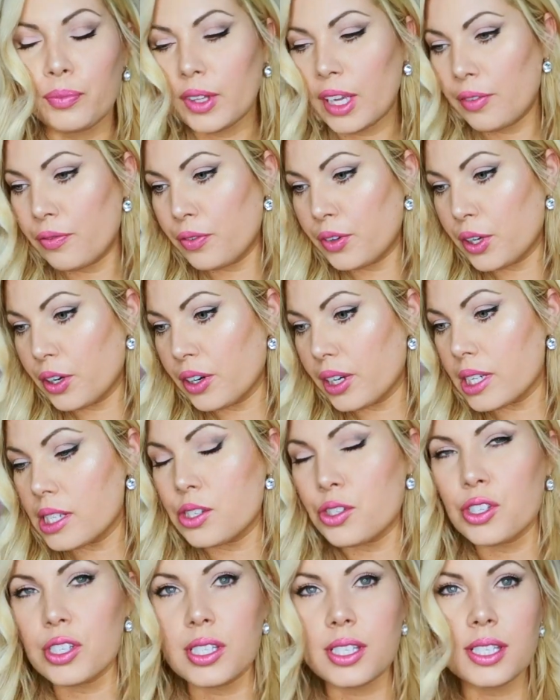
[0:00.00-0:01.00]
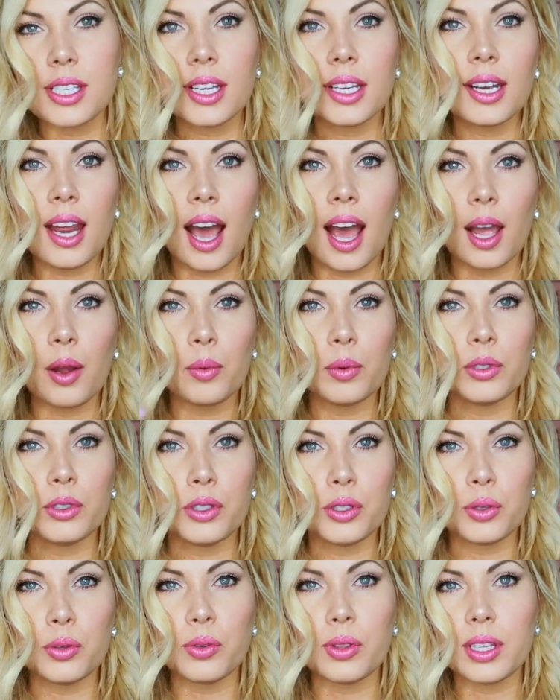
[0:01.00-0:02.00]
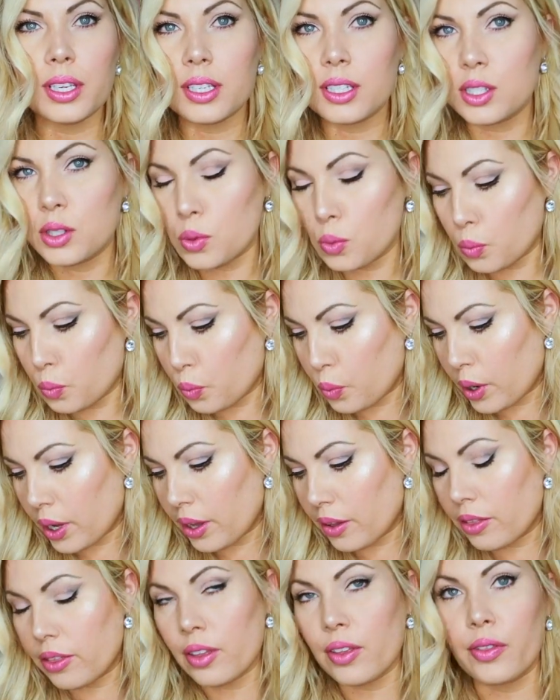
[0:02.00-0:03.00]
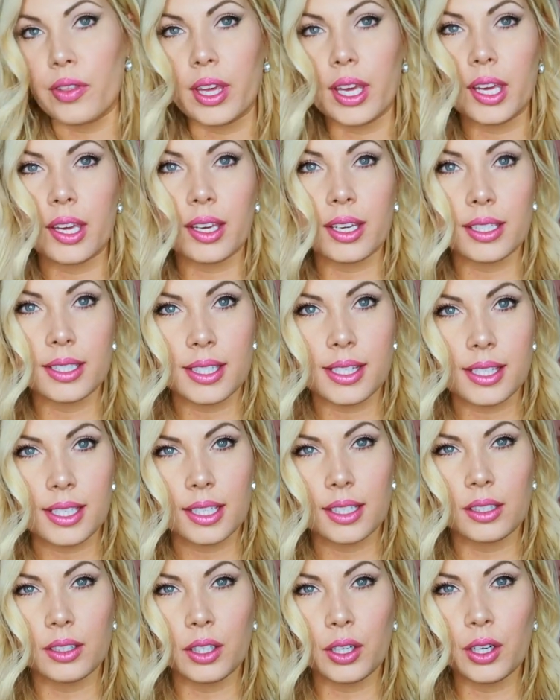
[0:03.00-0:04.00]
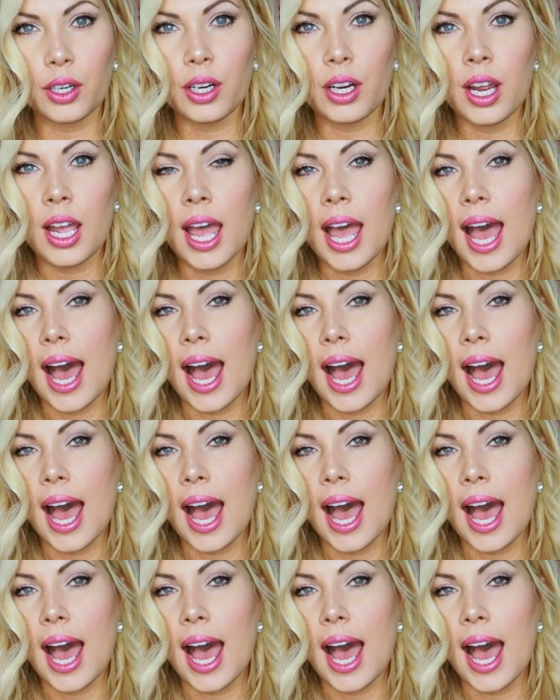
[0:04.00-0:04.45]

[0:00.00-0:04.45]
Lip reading: if you're interested, I will do this with the concealer,